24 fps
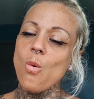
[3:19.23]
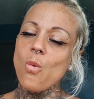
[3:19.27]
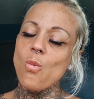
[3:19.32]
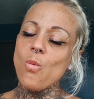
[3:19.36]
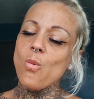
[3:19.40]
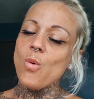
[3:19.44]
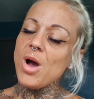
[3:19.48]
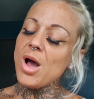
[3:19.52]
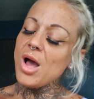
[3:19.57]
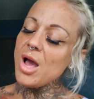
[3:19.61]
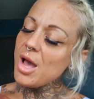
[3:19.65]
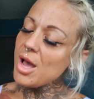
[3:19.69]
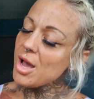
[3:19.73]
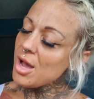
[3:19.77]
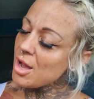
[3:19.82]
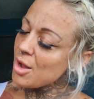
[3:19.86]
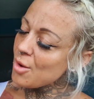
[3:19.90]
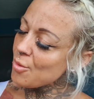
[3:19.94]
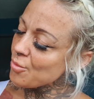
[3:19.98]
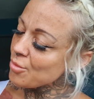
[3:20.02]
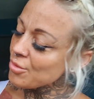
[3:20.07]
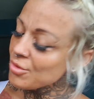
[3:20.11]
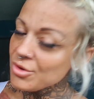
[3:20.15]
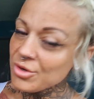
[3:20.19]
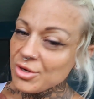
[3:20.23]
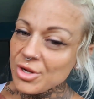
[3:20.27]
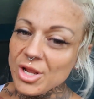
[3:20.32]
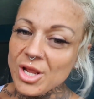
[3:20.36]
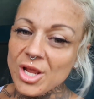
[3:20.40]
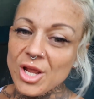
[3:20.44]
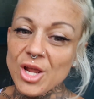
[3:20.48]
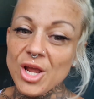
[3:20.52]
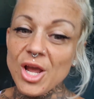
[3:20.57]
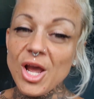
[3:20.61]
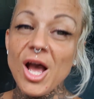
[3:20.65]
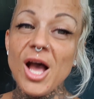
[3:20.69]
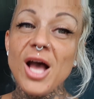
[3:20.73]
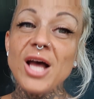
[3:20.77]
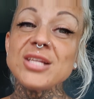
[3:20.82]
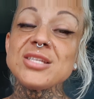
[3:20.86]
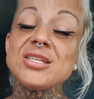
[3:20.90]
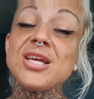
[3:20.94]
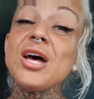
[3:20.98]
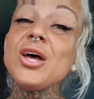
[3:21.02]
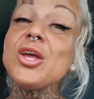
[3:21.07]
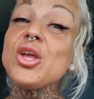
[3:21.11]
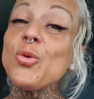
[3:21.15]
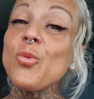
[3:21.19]
Wow. I
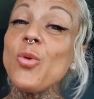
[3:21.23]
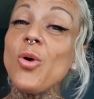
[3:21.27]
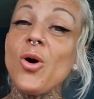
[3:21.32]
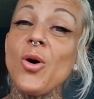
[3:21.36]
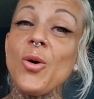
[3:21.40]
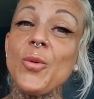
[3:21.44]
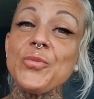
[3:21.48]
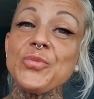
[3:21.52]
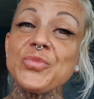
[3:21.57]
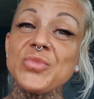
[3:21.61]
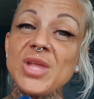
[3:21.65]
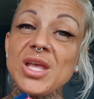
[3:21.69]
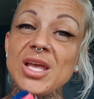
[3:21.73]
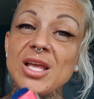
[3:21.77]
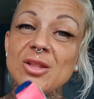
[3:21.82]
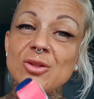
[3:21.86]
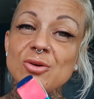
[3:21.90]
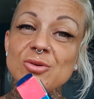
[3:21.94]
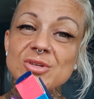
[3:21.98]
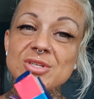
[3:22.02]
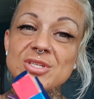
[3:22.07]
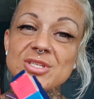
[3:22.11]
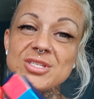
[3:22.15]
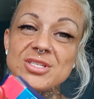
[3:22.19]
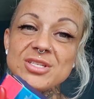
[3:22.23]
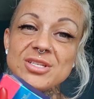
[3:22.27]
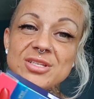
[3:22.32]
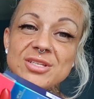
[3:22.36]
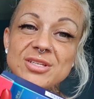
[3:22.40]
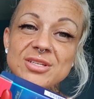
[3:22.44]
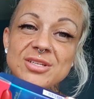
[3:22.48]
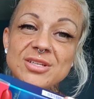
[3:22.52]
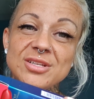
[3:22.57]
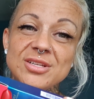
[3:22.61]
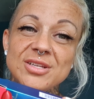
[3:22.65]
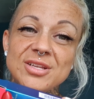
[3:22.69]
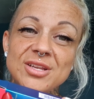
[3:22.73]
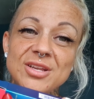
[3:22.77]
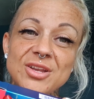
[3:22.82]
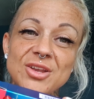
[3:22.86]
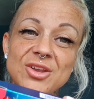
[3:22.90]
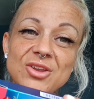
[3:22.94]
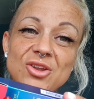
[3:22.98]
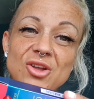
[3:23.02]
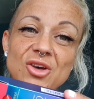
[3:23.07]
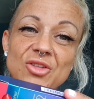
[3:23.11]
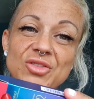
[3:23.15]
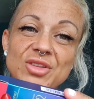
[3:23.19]
tell you what, it looks
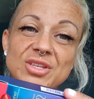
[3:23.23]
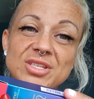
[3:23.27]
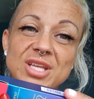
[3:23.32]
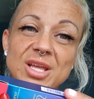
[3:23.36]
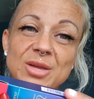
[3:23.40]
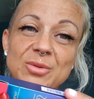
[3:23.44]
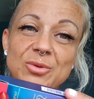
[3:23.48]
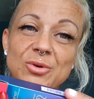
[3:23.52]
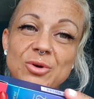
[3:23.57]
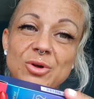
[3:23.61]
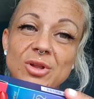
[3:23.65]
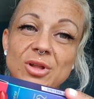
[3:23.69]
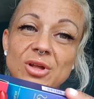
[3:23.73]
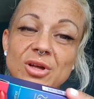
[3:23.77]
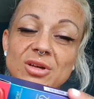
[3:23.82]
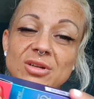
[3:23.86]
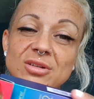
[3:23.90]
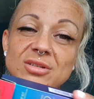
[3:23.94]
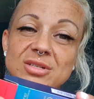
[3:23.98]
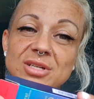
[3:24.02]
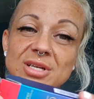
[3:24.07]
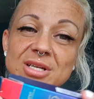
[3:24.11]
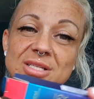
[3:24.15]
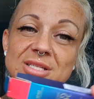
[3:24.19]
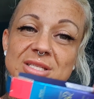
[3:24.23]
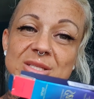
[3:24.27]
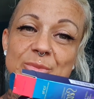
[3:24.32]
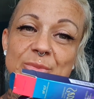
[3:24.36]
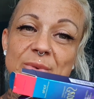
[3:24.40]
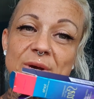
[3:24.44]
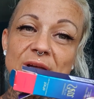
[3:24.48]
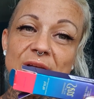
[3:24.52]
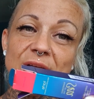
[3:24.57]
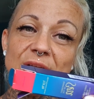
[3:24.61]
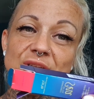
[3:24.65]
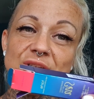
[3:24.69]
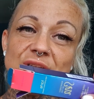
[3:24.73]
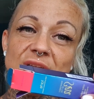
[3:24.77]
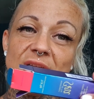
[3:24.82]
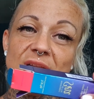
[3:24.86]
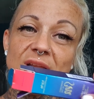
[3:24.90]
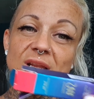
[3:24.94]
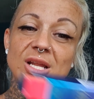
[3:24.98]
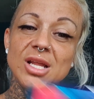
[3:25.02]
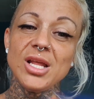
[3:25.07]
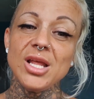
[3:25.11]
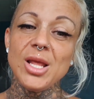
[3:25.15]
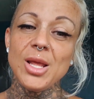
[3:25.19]
not the same colour as the packaging,
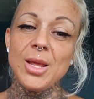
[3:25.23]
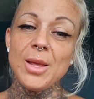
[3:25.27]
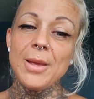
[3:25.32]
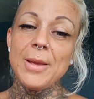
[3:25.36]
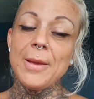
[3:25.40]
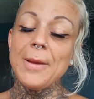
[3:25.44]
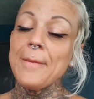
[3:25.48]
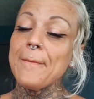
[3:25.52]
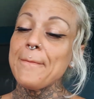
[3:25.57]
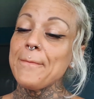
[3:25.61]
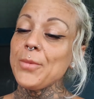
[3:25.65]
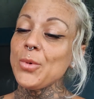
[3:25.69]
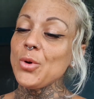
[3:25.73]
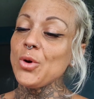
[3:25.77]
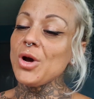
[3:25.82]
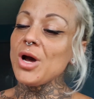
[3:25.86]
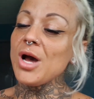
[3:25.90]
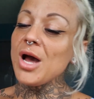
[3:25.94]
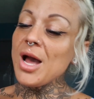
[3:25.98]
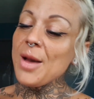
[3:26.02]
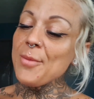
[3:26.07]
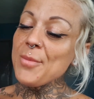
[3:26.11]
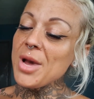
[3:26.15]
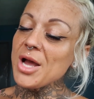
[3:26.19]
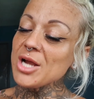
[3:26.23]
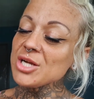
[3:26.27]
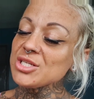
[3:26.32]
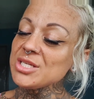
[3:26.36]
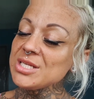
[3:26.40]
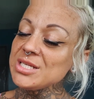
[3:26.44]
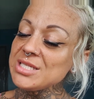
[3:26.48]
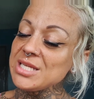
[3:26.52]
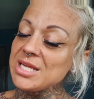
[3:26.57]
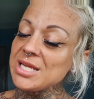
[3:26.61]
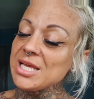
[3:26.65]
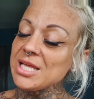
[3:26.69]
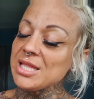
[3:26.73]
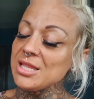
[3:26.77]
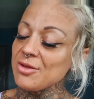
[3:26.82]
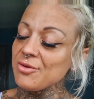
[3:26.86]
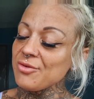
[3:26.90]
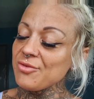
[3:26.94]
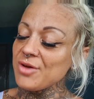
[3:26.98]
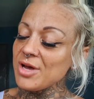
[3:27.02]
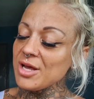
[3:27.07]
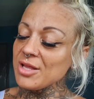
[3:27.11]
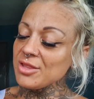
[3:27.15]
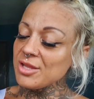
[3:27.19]
but I'm actually digging the
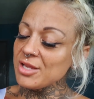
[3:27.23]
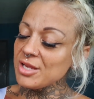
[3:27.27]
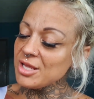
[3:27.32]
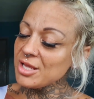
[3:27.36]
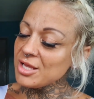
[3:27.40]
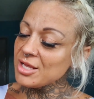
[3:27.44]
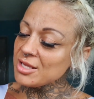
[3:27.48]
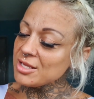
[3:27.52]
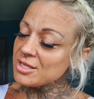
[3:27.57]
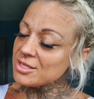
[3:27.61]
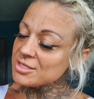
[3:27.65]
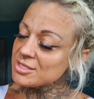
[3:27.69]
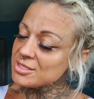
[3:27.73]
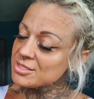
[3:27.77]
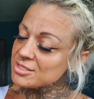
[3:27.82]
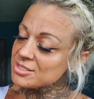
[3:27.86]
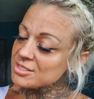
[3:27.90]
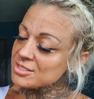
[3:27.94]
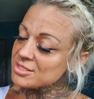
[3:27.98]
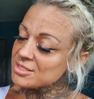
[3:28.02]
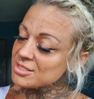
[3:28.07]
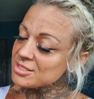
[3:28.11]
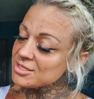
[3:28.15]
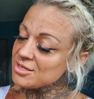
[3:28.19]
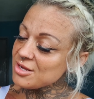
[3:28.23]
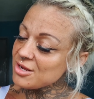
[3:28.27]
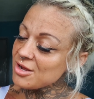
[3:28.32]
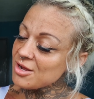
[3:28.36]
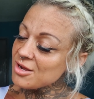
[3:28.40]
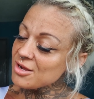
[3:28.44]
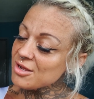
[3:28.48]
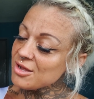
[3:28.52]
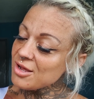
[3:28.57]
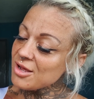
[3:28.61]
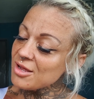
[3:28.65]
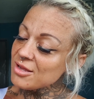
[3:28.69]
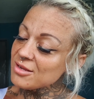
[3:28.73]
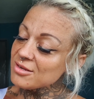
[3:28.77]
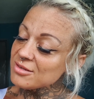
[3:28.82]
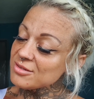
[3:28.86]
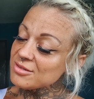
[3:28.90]
fact that it's darker.